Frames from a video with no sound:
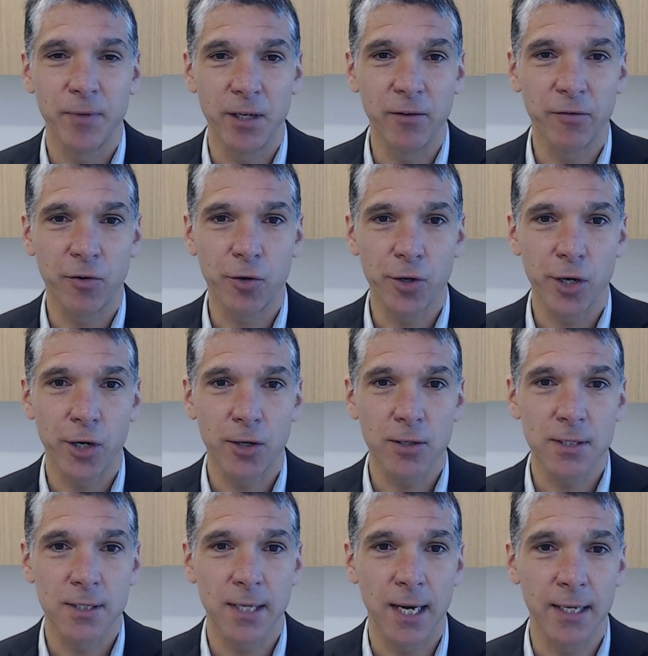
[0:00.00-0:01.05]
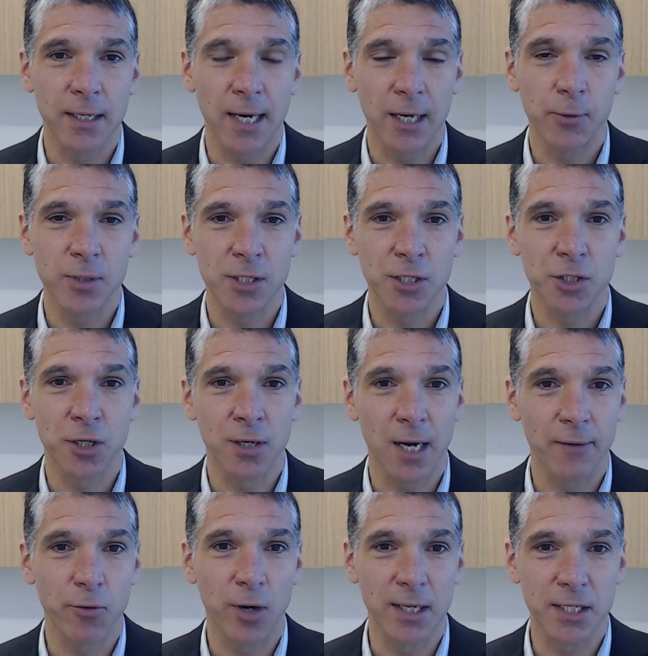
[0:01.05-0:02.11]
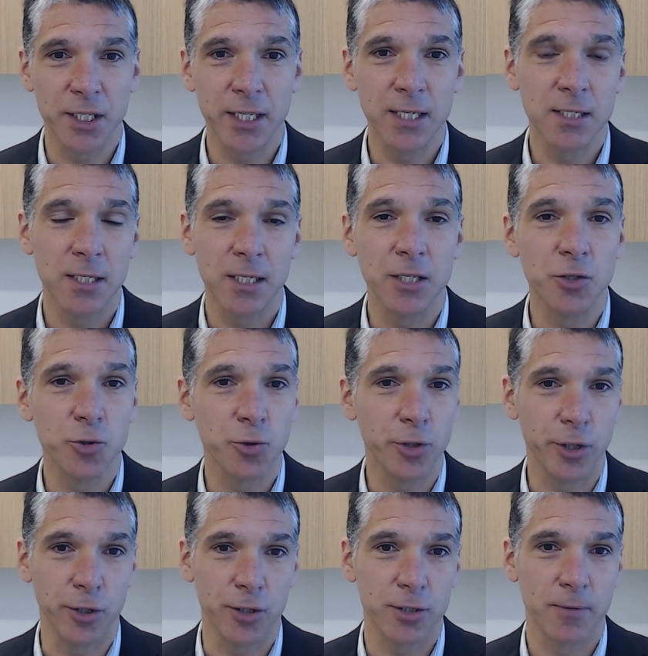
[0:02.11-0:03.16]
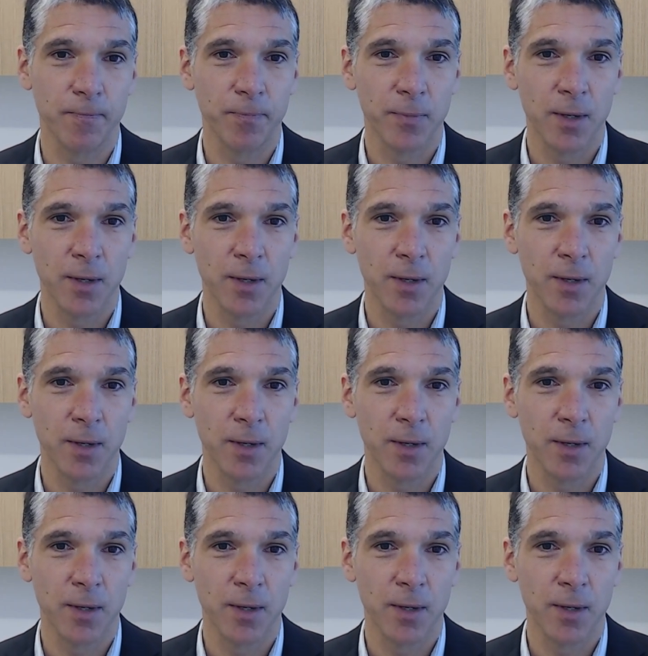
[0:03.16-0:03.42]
in 4 years than Acquisition Lifeguard did in 2 years,